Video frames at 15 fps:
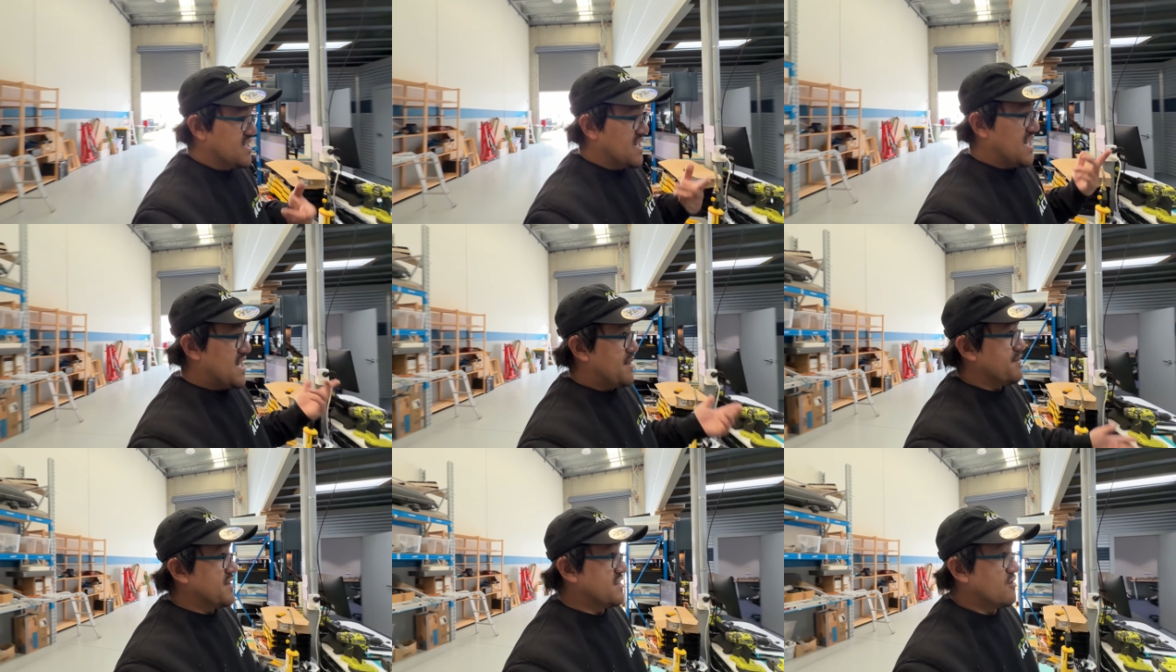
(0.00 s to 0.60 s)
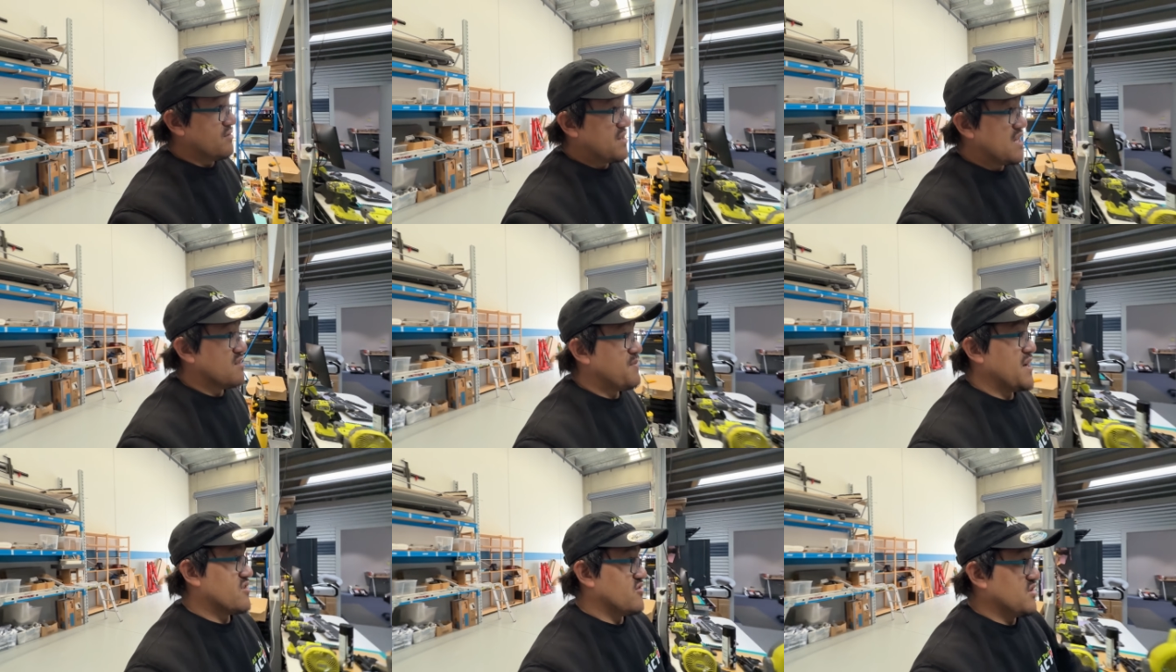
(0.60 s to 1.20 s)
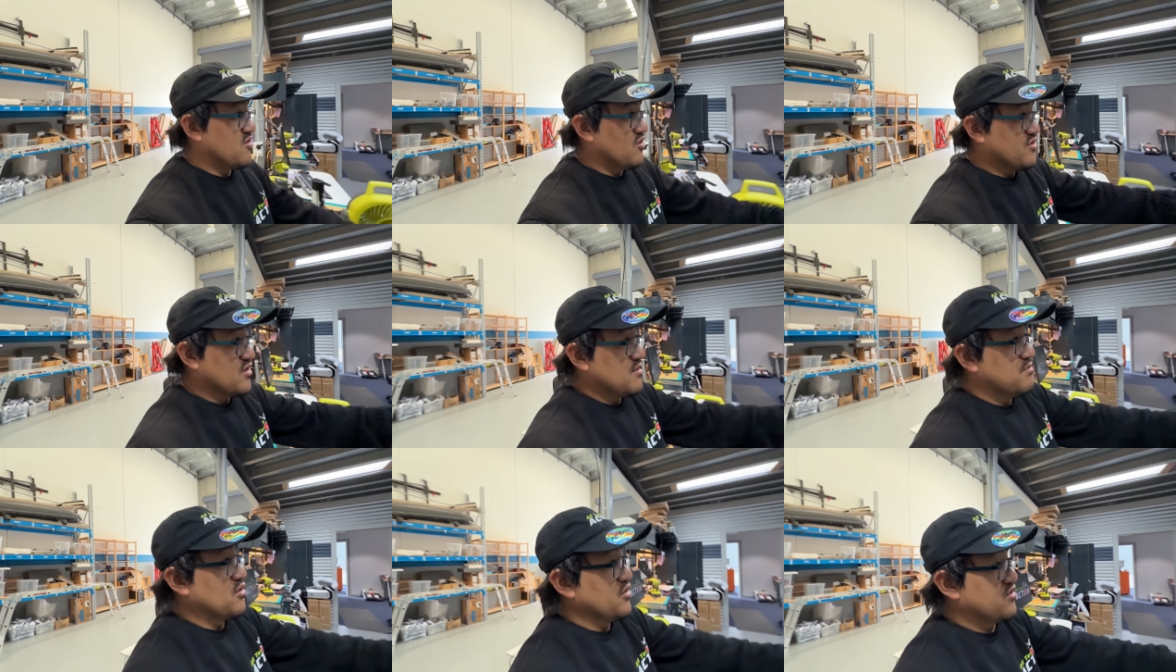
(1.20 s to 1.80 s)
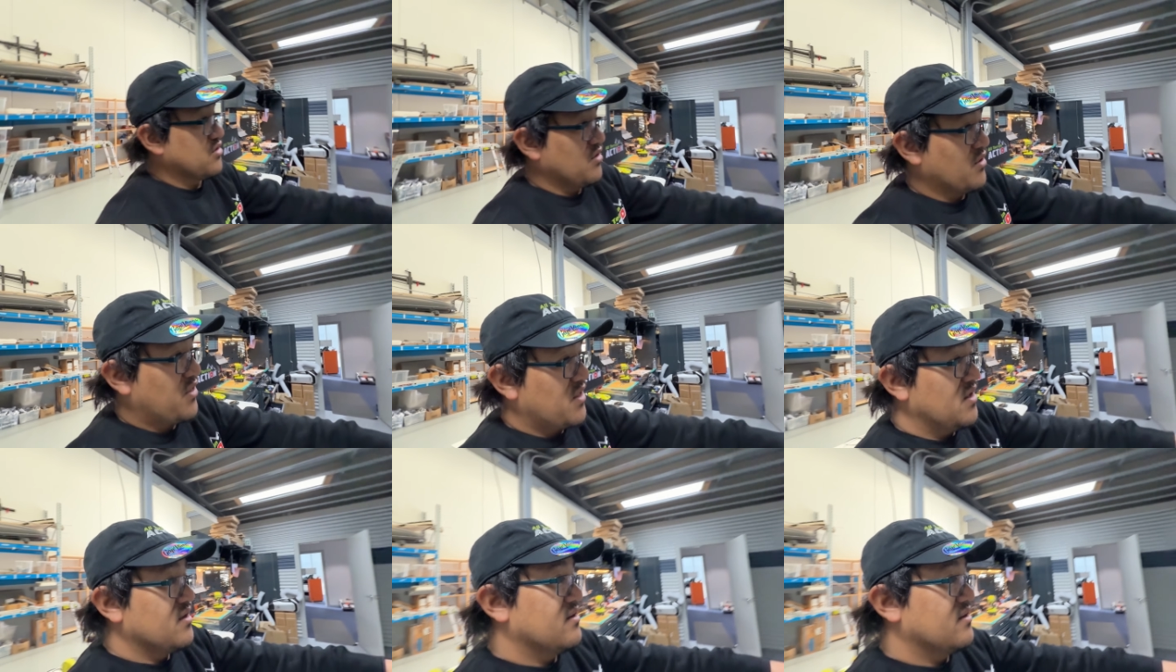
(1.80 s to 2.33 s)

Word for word: Um, these batteries are also Bluetooth.